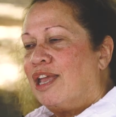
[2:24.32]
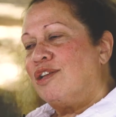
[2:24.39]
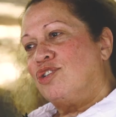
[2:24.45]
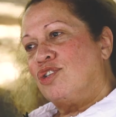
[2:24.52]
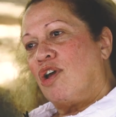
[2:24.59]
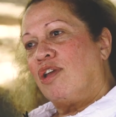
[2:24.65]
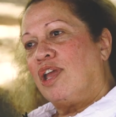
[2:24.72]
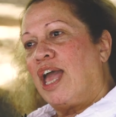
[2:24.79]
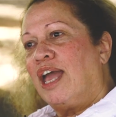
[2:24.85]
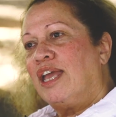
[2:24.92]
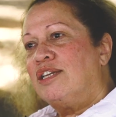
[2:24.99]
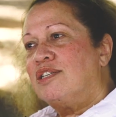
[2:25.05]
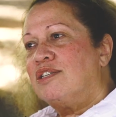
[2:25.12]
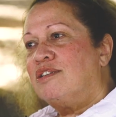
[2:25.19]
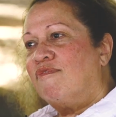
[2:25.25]
It's
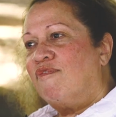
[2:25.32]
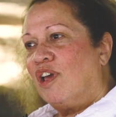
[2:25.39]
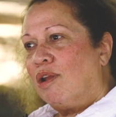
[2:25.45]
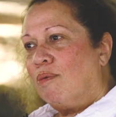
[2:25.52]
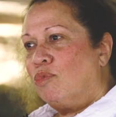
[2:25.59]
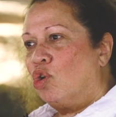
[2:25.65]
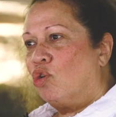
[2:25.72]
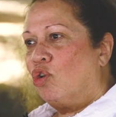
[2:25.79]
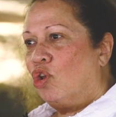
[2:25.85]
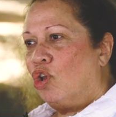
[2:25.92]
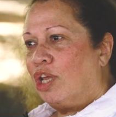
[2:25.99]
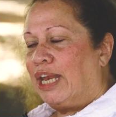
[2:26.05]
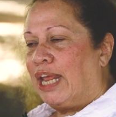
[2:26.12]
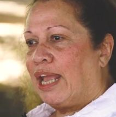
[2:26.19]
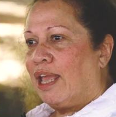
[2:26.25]
okay to develop your
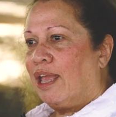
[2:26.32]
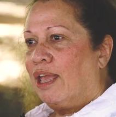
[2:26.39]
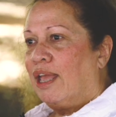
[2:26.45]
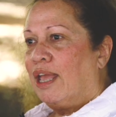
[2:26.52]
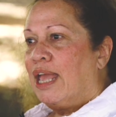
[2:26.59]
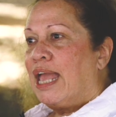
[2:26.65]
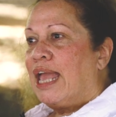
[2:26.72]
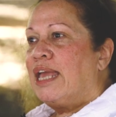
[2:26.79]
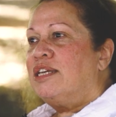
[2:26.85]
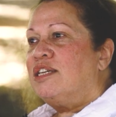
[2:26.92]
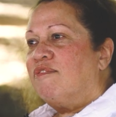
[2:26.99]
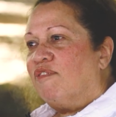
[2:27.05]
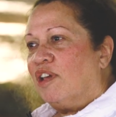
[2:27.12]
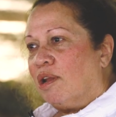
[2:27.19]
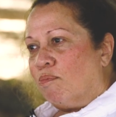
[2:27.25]
learning and
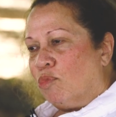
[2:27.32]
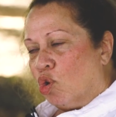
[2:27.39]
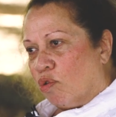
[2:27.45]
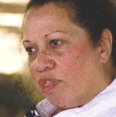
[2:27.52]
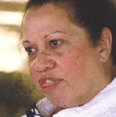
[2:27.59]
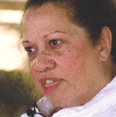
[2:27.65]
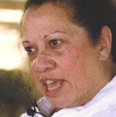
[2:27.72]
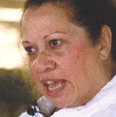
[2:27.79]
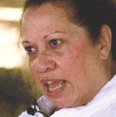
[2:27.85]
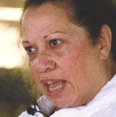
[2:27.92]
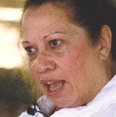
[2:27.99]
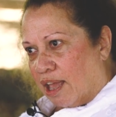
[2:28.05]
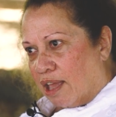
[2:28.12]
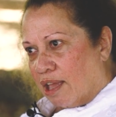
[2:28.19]
develop your thinking.